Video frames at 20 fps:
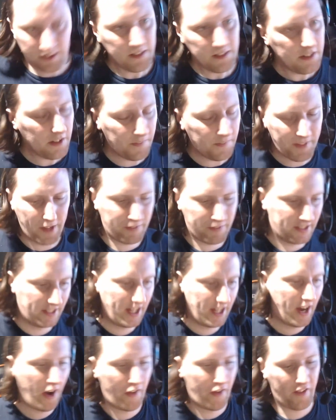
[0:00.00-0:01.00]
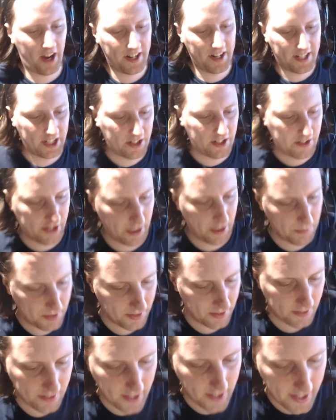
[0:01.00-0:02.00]
have little RFID chips
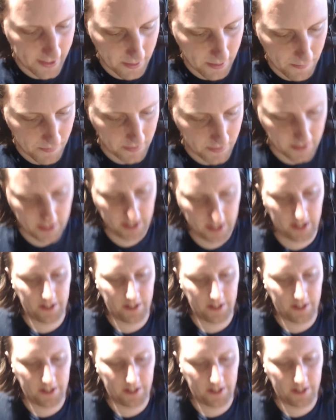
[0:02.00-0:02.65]
inside them, and you